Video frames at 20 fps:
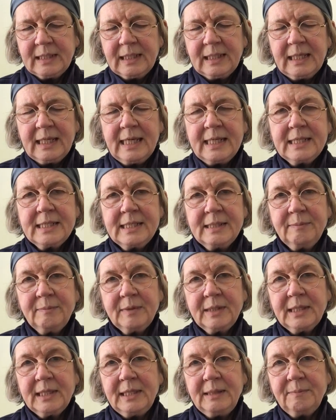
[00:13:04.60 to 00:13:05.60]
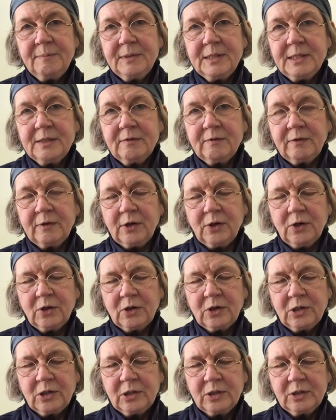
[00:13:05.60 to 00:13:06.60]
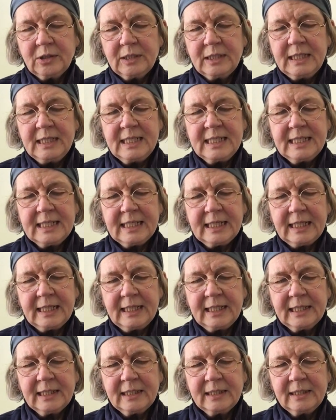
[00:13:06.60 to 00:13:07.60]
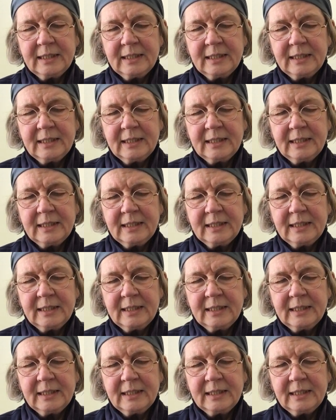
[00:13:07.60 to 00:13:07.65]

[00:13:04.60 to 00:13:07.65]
Let him keep his flock entire.